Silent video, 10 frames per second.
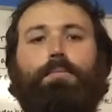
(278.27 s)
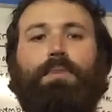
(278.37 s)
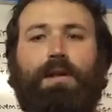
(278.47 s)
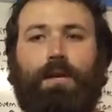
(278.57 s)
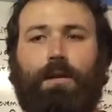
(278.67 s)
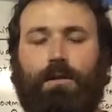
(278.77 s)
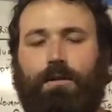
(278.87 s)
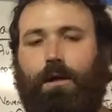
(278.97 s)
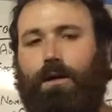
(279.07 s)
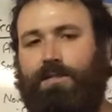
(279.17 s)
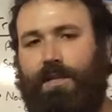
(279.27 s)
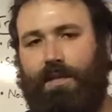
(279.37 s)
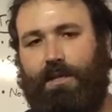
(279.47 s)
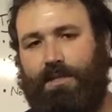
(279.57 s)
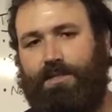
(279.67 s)
meaning long
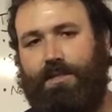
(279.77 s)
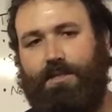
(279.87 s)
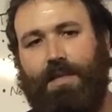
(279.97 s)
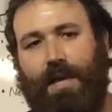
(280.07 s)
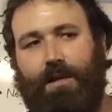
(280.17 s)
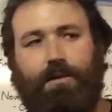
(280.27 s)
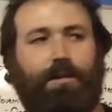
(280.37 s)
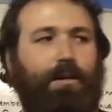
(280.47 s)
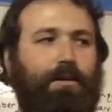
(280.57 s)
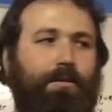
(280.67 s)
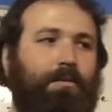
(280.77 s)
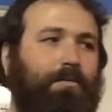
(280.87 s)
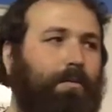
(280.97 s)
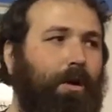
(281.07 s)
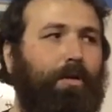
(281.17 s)
steady distance cycling,
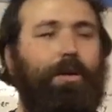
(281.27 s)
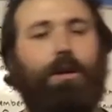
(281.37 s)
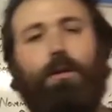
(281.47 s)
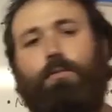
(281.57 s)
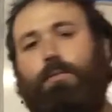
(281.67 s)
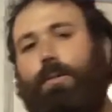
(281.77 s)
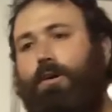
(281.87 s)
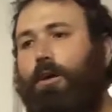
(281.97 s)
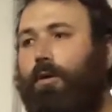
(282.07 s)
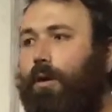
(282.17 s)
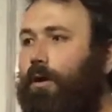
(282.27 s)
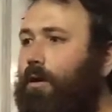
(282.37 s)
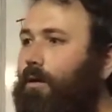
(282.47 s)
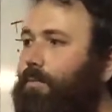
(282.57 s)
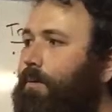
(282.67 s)
rowing, maybe go on
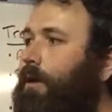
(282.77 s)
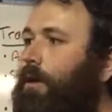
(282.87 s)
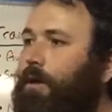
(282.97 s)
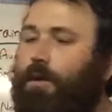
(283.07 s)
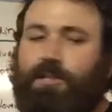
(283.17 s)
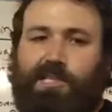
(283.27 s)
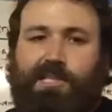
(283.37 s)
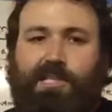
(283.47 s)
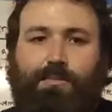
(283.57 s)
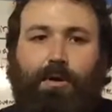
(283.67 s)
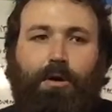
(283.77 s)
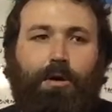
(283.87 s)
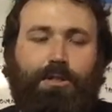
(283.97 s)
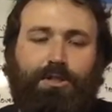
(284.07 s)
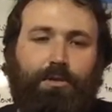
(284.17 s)
a
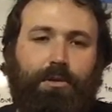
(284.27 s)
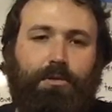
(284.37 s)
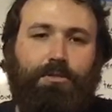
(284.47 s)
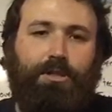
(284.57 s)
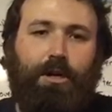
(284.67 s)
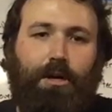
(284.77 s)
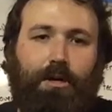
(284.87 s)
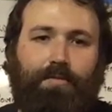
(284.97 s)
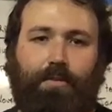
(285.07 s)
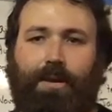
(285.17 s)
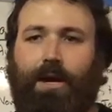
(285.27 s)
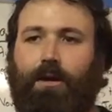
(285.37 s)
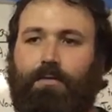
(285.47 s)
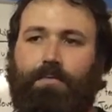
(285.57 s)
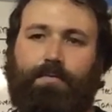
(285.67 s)
short little jog for
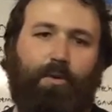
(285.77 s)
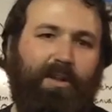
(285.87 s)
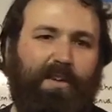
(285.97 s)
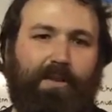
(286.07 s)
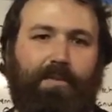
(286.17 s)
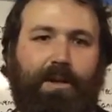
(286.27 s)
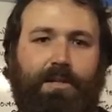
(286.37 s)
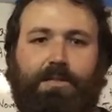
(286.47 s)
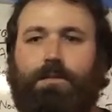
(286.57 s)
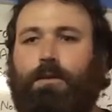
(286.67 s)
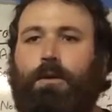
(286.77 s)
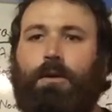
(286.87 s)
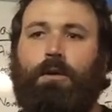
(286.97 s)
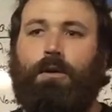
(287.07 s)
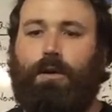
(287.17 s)
about 45 minutes,
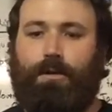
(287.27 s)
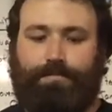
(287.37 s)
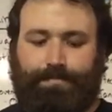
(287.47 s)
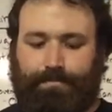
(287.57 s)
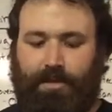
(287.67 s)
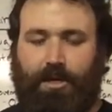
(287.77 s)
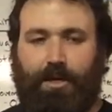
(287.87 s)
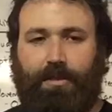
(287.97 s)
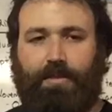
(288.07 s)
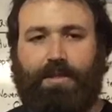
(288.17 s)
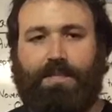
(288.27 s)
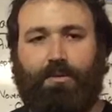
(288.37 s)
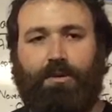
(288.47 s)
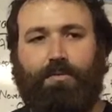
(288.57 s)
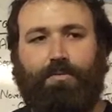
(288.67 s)
but nothing that's
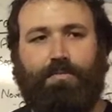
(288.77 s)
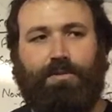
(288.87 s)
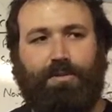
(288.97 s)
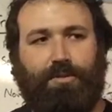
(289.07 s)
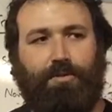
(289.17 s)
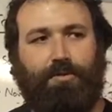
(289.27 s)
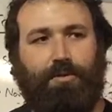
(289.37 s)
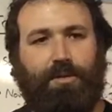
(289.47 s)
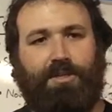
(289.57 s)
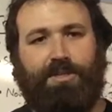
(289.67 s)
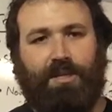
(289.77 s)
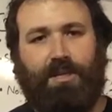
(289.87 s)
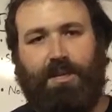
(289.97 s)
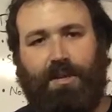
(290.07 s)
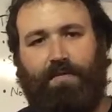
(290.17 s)
going to do
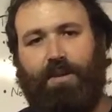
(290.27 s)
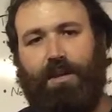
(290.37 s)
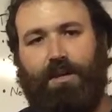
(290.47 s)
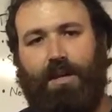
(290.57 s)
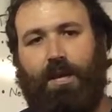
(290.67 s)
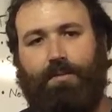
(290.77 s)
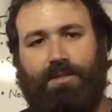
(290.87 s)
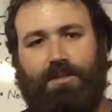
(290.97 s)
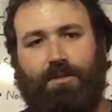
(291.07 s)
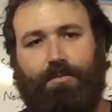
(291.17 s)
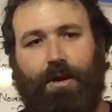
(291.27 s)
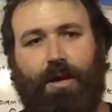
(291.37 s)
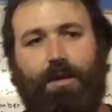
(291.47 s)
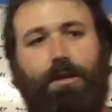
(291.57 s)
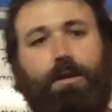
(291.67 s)
significant damage to their
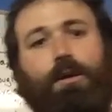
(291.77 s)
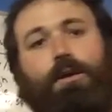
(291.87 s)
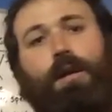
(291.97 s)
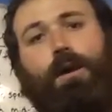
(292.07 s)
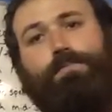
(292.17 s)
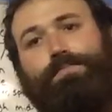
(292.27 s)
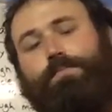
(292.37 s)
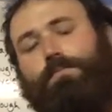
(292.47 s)
body. Now,